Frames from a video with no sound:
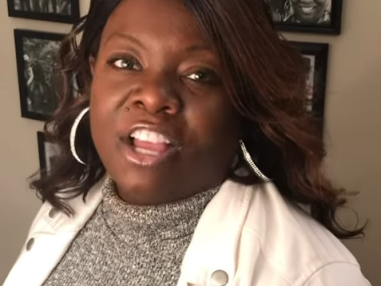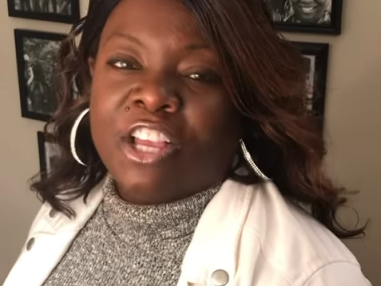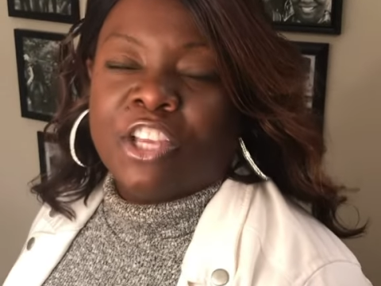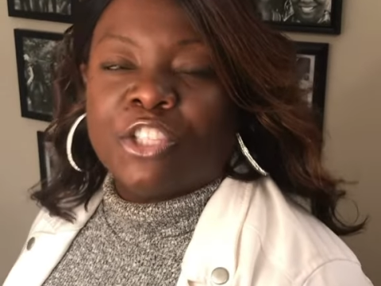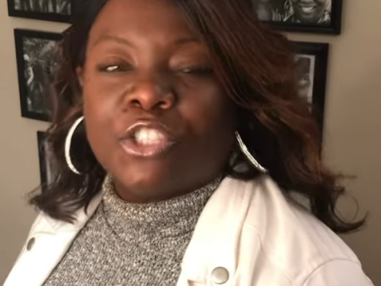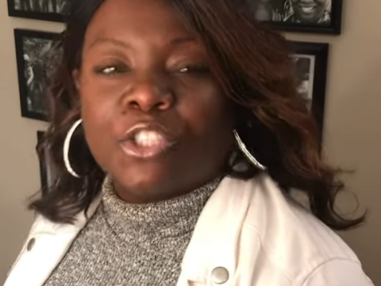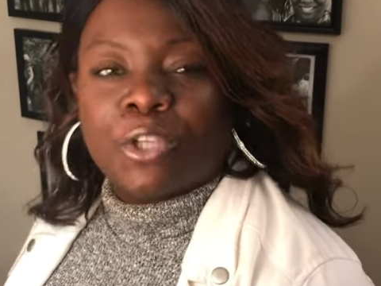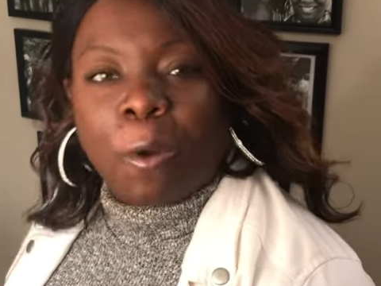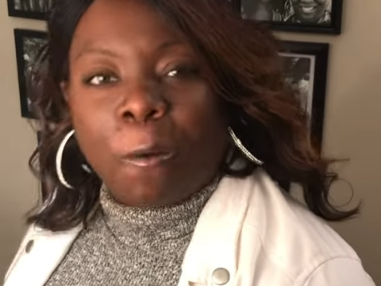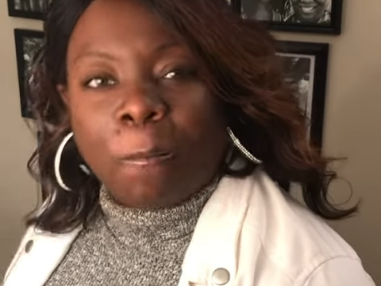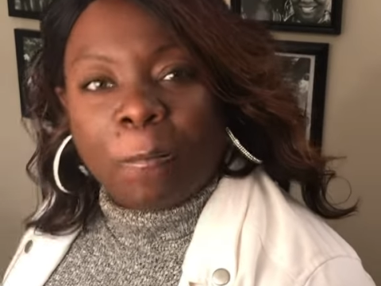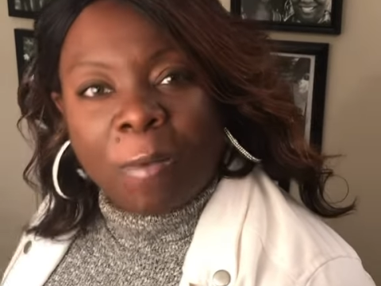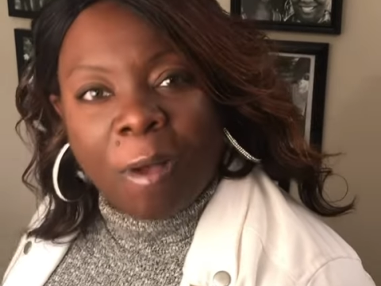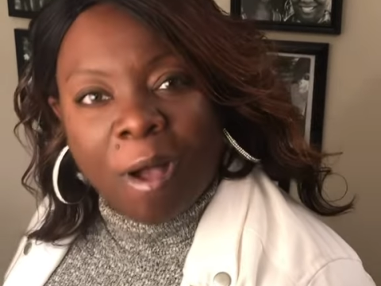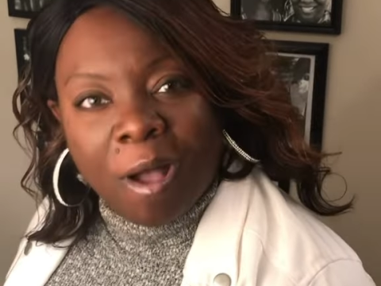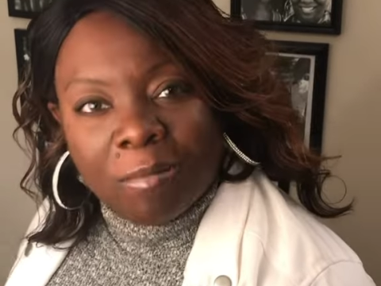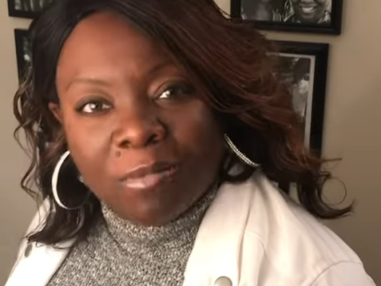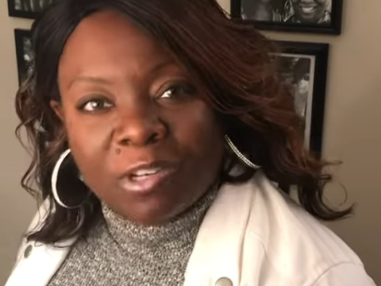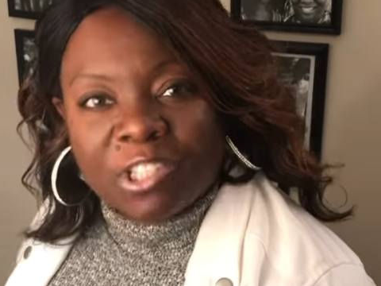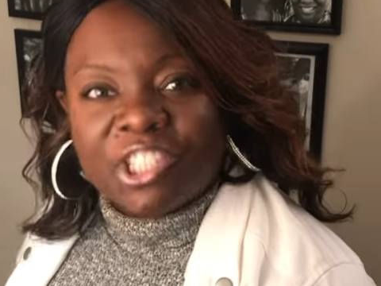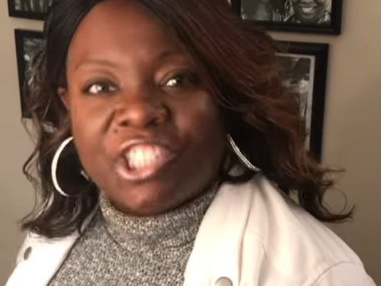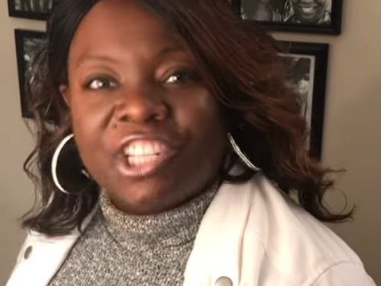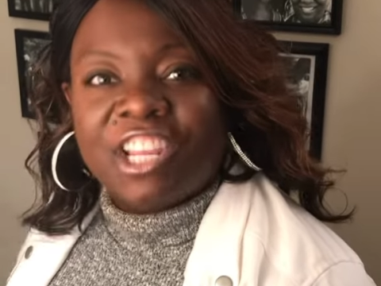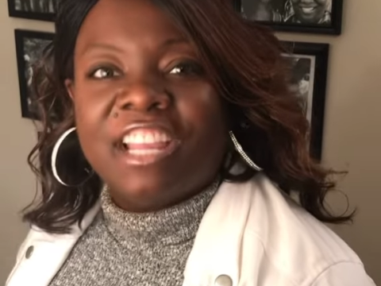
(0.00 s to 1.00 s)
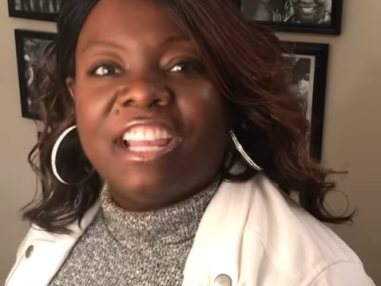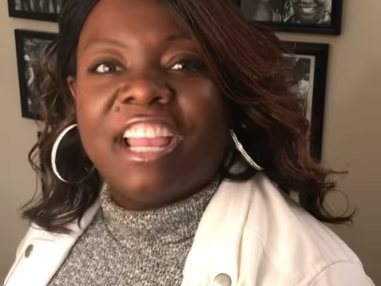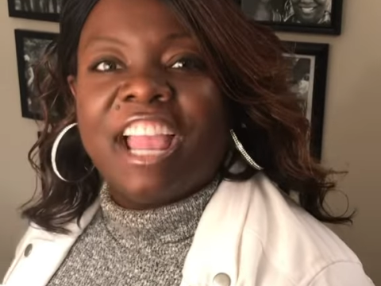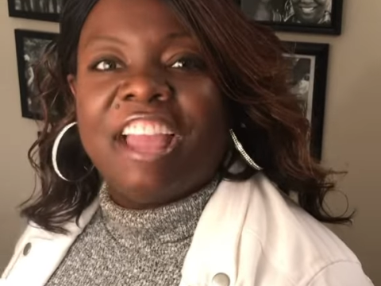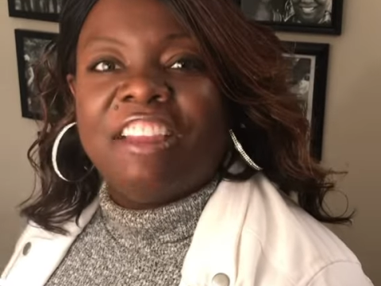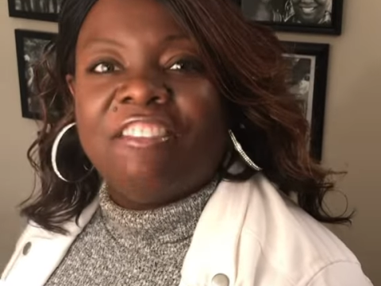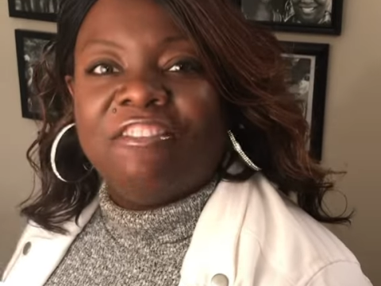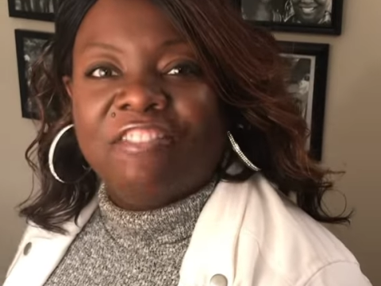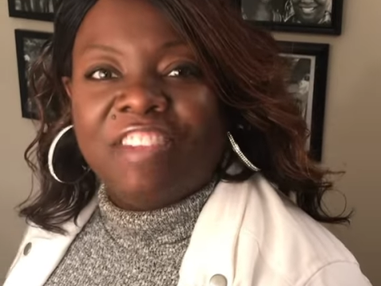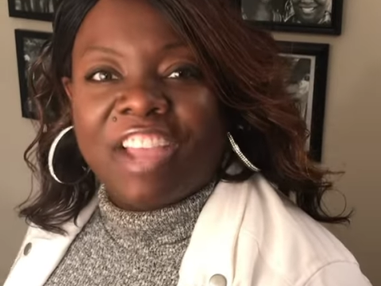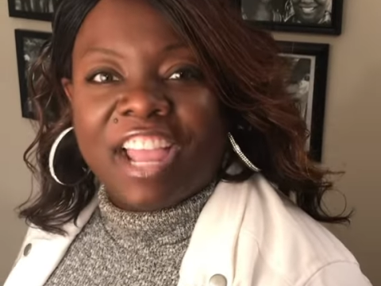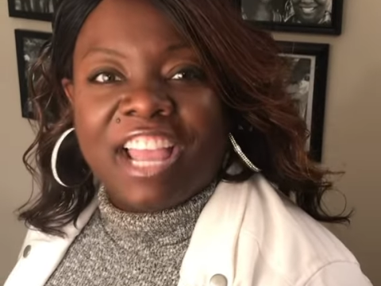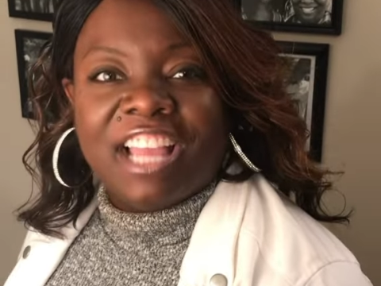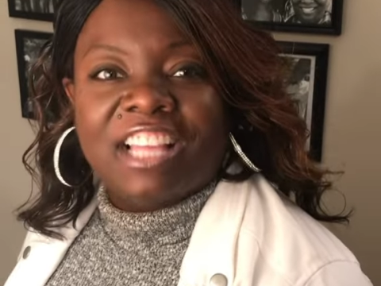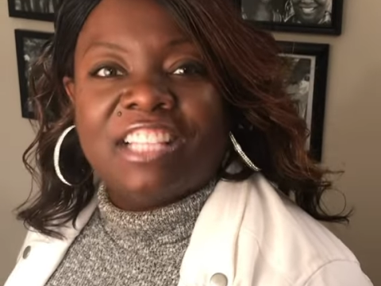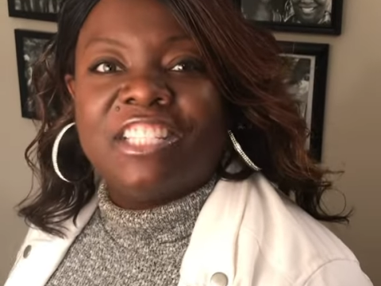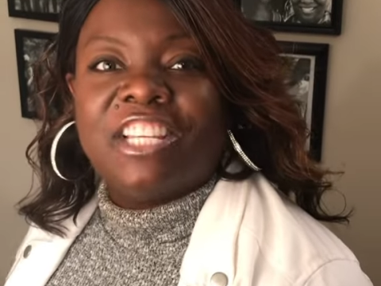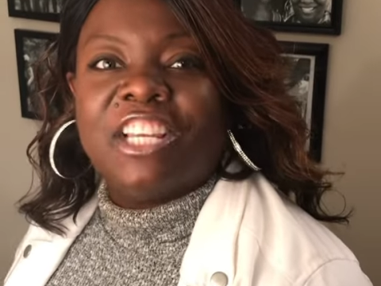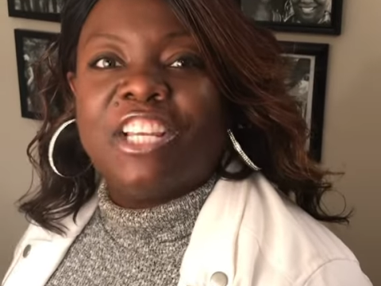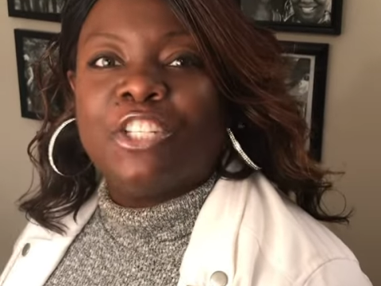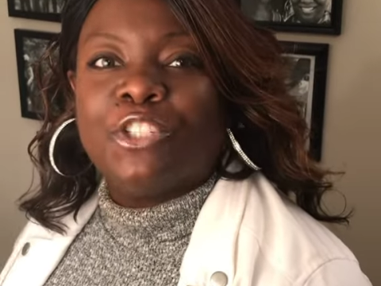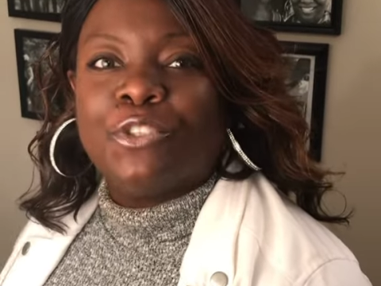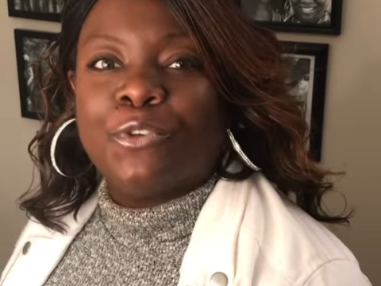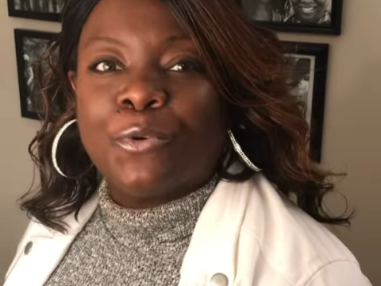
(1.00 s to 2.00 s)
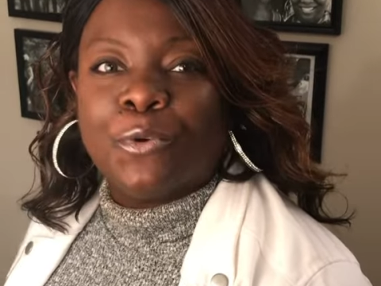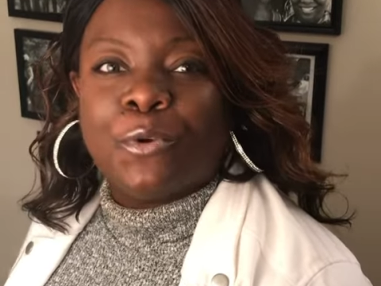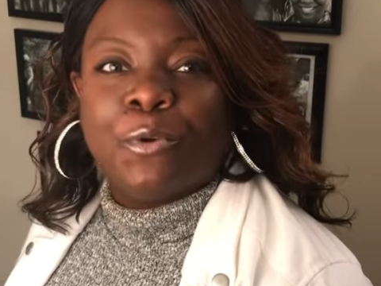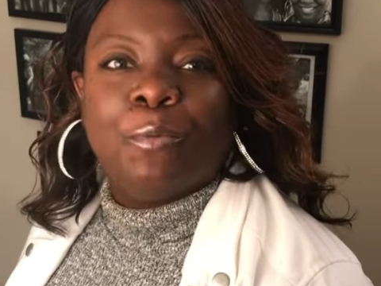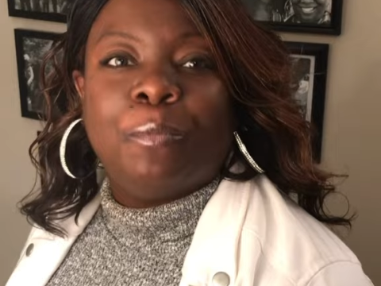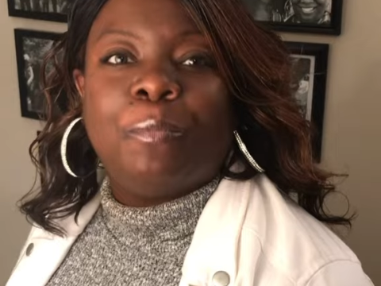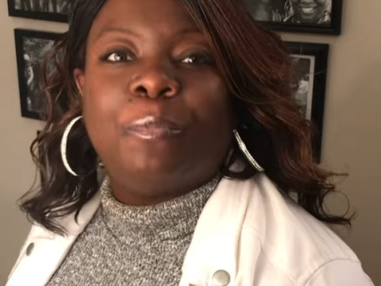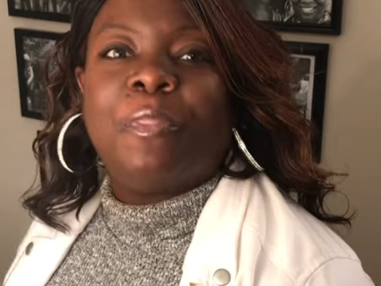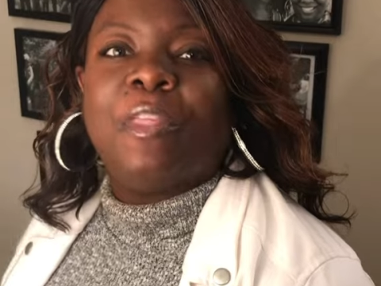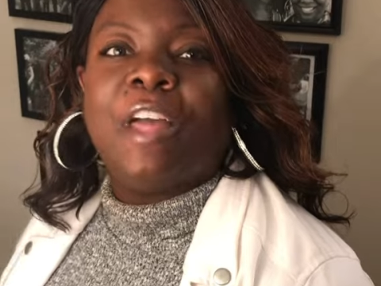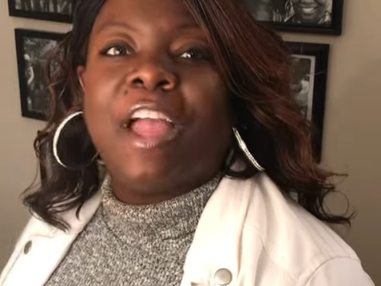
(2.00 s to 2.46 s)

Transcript: So Publishing Advantage Group,